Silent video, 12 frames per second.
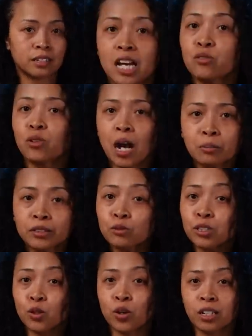A robbery
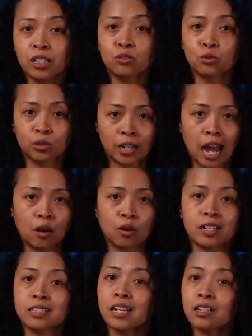was quickly ruled out
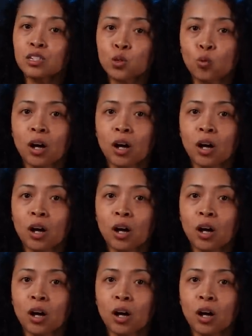as Taylor's